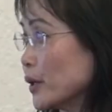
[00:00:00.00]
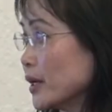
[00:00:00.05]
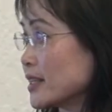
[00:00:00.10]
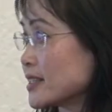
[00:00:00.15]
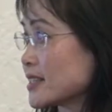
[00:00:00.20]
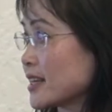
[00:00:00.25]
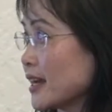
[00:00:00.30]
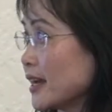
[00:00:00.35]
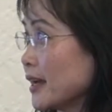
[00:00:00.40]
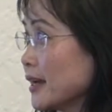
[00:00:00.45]

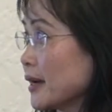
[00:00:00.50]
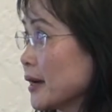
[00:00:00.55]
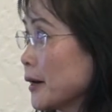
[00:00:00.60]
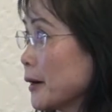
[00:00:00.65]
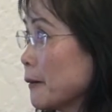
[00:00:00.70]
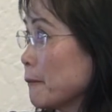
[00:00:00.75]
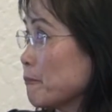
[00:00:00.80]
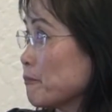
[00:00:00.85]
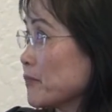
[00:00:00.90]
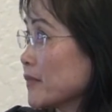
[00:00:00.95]
it's a
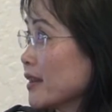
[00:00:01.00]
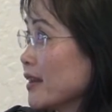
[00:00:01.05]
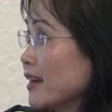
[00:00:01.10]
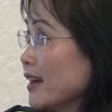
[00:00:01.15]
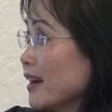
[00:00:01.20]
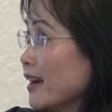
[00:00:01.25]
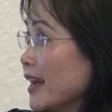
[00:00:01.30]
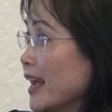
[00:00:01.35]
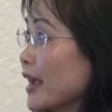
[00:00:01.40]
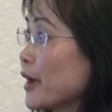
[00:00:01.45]

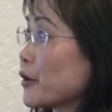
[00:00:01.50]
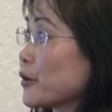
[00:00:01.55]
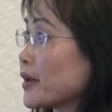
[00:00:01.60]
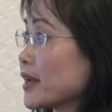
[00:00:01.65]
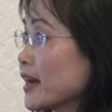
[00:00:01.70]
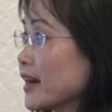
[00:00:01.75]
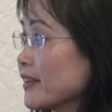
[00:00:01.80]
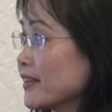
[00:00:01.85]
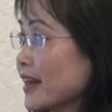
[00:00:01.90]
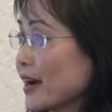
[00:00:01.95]

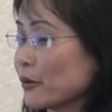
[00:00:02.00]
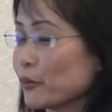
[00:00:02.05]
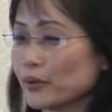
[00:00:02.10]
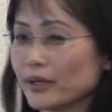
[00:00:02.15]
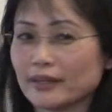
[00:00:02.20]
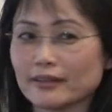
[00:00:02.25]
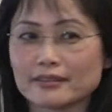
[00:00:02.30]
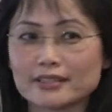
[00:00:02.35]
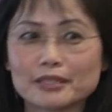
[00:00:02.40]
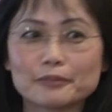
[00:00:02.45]
area that
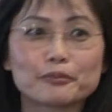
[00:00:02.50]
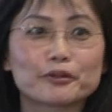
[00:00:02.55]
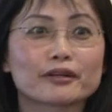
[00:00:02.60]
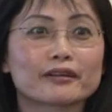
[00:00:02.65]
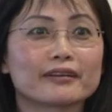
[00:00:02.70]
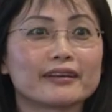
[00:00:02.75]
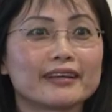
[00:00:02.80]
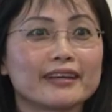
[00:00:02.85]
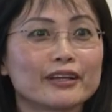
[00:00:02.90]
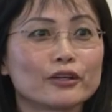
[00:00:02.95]
we
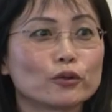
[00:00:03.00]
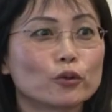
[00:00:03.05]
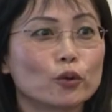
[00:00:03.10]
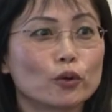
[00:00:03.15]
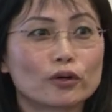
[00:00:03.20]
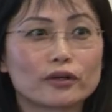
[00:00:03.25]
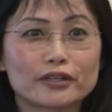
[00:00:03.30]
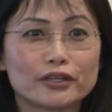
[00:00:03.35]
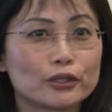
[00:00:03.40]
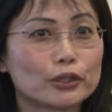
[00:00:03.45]
typically
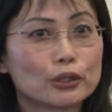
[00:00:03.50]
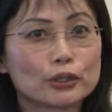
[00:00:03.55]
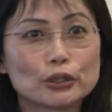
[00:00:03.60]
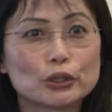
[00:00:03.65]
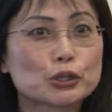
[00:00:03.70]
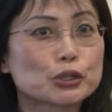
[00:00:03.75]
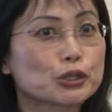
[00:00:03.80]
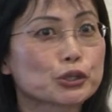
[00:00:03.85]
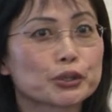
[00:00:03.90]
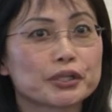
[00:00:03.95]
ignore. You don't
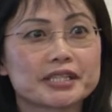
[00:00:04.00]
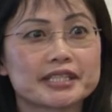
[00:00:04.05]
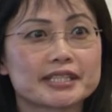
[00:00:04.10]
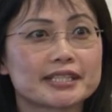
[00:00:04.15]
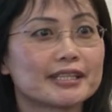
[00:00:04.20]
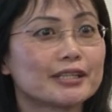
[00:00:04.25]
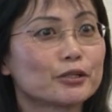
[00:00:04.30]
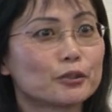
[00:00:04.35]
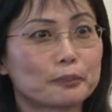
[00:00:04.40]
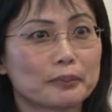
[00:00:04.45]
usually
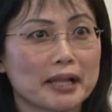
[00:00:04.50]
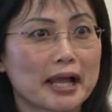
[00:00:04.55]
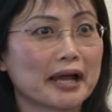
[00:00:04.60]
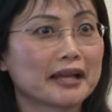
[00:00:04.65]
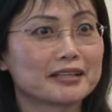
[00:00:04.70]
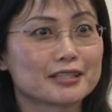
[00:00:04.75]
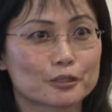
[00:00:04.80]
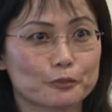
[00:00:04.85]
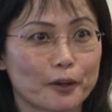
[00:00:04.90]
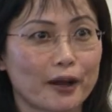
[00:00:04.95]
see your
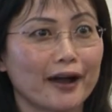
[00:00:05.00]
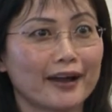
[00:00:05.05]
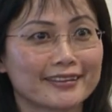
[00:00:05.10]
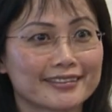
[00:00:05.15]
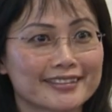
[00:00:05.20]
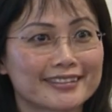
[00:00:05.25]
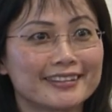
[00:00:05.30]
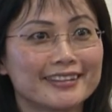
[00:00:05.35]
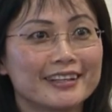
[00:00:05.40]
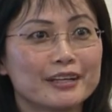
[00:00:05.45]
blind
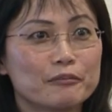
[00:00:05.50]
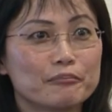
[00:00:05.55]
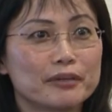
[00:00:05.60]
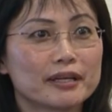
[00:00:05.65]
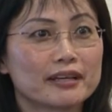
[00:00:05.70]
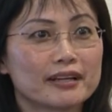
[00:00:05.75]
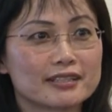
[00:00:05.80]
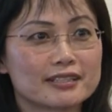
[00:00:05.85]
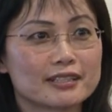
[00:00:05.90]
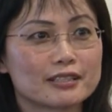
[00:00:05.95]
spot
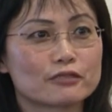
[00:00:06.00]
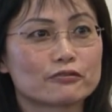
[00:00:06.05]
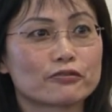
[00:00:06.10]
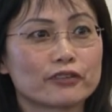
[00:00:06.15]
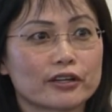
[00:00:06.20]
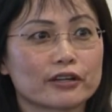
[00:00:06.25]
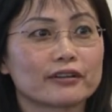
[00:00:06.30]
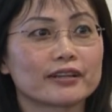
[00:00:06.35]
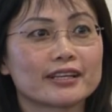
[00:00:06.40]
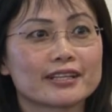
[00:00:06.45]
because it's
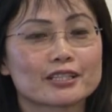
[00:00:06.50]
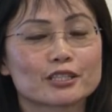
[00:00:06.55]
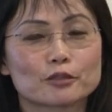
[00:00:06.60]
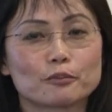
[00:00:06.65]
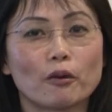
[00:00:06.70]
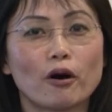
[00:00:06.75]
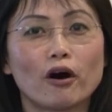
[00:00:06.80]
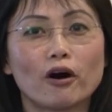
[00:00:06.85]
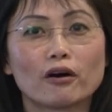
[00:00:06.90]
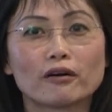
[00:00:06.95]
fairly
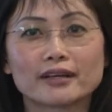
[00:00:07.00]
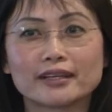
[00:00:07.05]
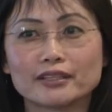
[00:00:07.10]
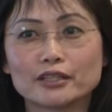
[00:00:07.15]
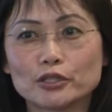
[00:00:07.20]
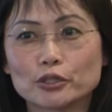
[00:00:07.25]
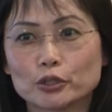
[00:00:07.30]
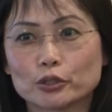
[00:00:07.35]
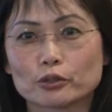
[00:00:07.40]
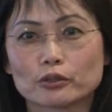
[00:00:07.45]
small and
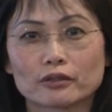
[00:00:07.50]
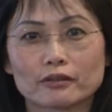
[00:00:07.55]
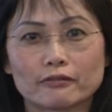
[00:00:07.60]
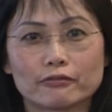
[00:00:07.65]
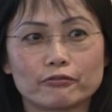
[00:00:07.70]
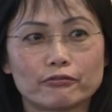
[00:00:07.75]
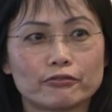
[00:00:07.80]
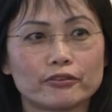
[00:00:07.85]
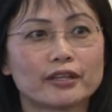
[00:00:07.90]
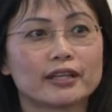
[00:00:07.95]
you just sort of
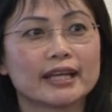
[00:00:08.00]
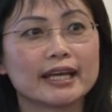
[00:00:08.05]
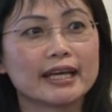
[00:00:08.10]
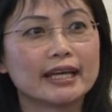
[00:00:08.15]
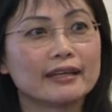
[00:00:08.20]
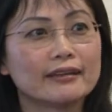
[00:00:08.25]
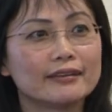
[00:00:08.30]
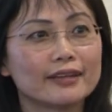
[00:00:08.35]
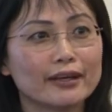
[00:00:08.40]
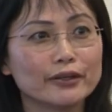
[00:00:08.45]
fill
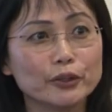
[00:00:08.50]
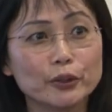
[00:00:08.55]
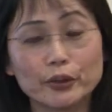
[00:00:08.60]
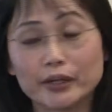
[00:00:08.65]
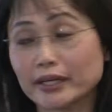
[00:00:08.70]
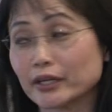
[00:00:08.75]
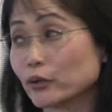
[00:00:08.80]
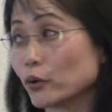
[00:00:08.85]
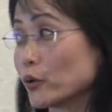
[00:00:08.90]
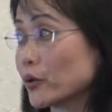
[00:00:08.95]
in and you
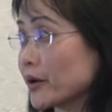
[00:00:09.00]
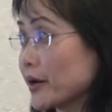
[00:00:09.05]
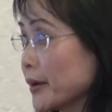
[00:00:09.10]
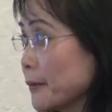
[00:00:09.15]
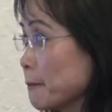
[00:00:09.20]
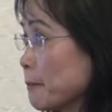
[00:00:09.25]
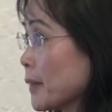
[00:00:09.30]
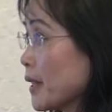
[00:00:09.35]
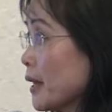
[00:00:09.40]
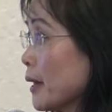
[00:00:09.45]
ignore
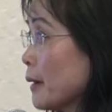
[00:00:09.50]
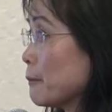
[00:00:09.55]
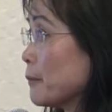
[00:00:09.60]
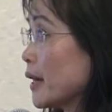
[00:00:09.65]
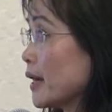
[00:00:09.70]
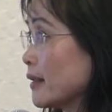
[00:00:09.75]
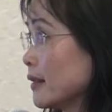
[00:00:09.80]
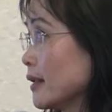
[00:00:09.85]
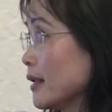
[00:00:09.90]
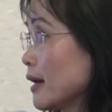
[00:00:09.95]
it.
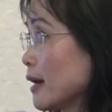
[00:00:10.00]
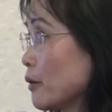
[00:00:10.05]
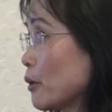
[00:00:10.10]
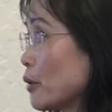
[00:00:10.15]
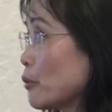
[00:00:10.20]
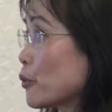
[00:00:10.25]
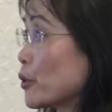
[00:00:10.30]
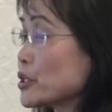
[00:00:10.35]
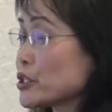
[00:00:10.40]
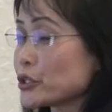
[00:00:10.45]
But
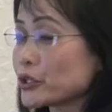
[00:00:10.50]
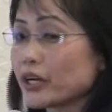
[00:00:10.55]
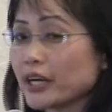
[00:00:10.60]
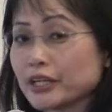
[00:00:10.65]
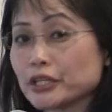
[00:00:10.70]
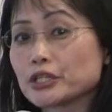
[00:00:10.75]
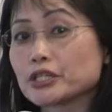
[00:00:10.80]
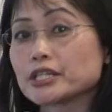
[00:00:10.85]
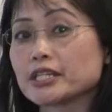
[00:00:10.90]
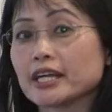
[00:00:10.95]
I want you to
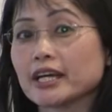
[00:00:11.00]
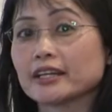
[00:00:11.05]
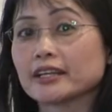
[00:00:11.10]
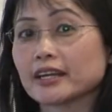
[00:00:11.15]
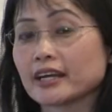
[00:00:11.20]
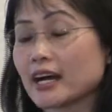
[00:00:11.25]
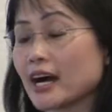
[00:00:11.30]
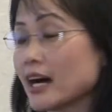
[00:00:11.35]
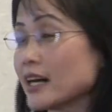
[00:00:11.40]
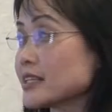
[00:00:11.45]
understand
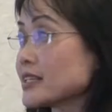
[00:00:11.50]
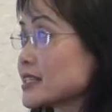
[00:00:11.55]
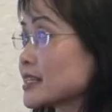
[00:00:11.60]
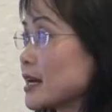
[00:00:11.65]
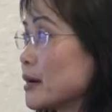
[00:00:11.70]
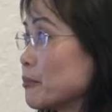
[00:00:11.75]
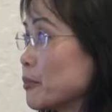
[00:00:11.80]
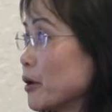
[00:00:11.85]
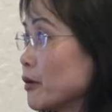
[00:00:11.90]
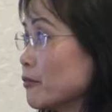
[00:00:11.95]
the
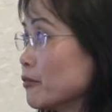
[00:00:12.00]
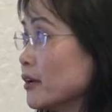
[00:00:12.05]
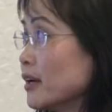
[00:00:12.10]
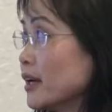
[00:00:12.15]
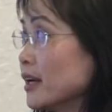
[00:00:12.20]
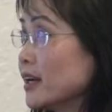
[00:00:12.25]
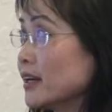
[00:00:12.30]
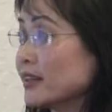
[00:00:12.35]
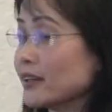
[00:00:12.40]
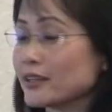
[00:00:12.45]
concept of
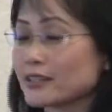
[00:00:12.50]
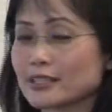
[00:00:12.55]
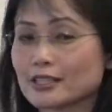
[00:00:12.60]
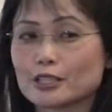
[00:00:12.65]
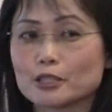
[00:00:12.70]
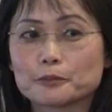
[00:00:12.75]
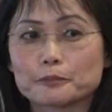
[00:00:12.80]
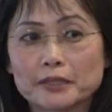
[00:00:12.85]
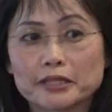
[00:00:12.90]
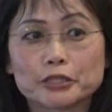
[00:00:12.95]
there's a
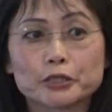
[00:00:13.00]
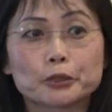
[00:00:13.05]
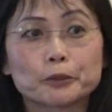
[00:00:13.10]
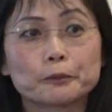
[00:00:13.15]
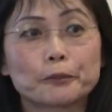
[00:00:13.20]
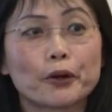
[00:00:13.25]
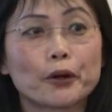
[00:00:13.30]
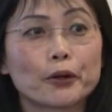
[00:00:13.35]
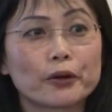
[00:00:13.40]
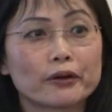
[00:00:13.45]
special
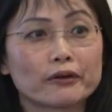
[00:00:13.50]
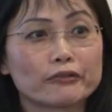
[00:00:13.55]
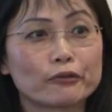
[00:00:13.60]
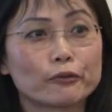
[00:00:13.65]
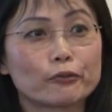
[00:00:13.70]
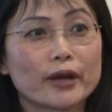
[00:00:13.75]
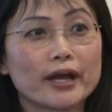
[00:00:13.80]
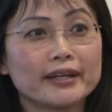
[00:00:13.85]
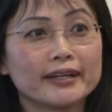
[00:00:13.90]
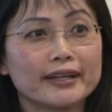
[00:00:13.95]
part of the
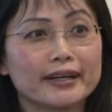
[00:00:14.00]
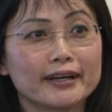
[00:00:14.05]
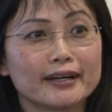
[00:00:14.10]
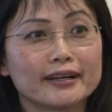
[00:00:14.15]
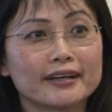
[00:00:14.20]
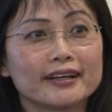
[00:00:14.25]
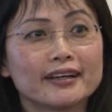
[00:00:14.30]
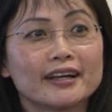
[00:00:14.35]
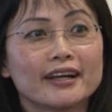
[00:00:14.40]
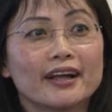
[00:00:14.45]

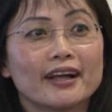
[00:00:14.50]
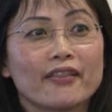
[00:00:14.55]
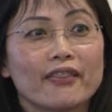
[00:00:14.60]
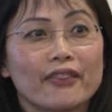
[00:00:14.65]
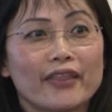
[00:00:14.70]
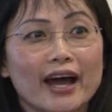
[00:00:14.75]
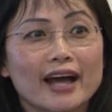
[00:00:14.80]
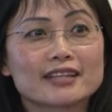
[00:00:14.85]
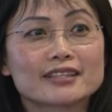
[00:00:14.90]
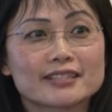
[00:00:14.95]
retina
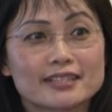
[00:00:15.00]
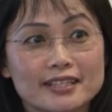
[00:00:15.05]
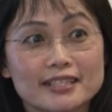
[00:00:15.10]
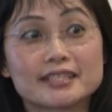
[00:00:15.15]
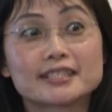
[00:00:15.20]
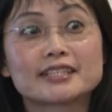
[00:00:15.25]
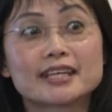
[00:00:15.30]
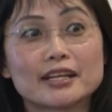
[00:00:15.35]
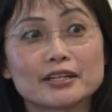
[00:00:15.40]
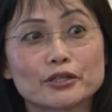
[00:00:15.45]
that's the
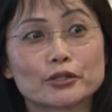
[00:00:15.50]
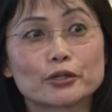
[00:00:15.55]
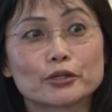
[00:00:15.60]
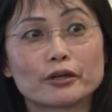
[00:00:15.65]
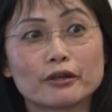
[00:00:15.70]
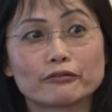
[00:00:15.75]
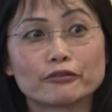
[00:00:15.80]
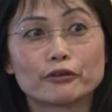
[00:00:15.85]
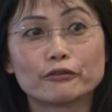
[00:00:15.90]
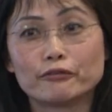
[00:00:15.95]
center
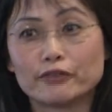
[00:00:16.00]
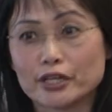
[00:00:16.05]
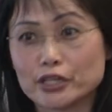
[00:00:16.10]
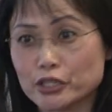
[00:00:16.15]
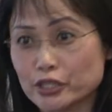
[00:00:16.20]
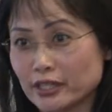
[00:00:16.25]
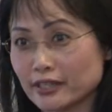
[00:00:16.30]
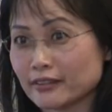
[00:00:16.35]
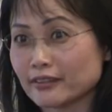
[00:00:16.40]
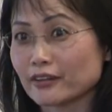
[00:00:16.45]
of your
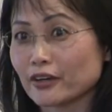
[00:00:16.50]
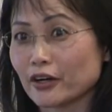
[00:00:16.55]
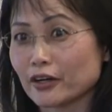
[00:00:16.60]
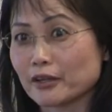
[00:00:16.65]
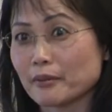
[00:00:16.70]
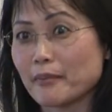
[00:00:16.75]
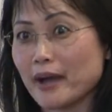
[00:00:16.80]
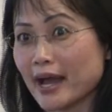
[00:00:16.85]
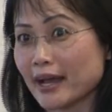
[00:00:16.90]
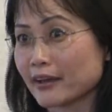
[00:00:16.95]
vision called
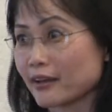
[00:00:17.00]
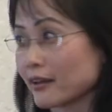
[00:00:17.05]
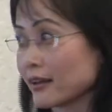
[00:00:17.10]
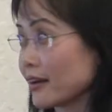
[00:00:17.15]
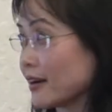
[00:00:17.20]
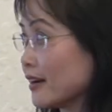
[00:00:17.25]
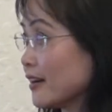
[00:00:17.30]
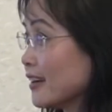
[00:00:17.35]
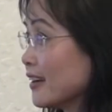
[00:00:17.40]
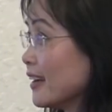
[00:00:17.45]
the
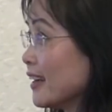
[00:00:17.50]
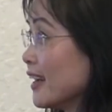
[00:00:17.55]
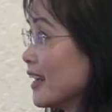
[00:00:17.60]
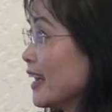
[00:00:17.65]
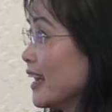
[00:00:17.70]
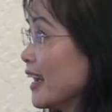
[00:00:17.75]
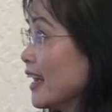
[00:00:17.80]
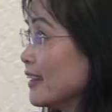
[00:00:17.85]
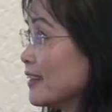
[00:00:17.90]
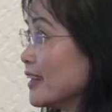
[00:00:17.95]
macula,
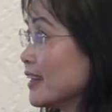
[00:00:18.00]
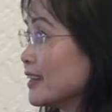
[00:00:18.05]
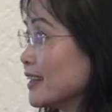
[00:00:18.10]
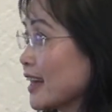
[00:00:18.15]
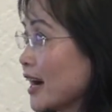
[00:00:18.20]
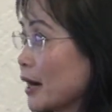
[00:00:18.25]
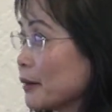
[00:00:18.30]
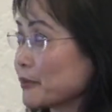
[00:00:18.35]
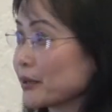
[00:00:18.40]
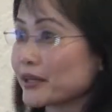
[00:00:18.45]
and then
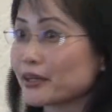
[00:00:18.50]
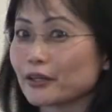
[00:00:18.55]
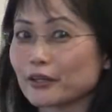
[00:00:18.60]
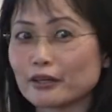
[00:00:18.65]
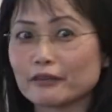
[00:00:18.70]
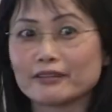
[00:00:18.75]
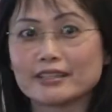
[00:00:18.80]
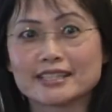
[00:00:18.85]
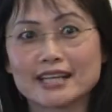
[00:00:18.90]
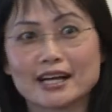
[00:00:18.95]
the optic
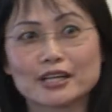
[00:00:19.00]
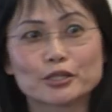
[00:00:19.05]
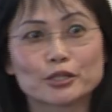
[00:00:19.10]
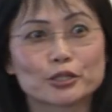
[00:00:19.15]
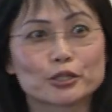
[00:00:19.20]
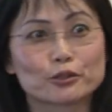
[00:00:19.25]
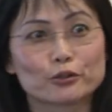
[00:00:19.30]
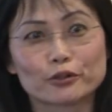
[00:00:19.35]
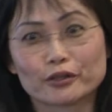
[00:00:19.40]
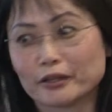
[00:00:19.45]
nerve is
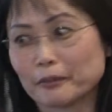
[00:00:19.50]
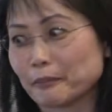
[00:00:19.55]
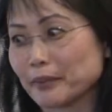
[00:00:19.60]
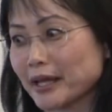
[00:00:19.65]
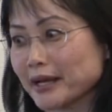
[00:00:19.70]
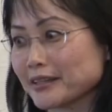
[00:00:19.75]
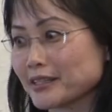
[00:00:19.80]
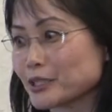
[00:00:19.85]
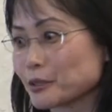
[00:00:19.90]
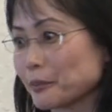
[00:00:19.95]
actually sort of the
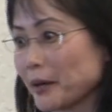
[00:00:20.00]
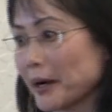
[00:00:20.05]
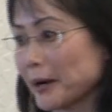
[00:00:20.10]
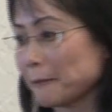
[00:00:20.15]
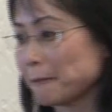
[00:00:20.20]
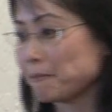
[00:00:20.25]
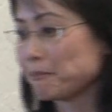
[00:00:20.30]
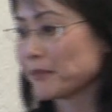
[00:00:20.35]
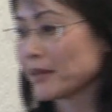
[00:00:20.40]
blind spot.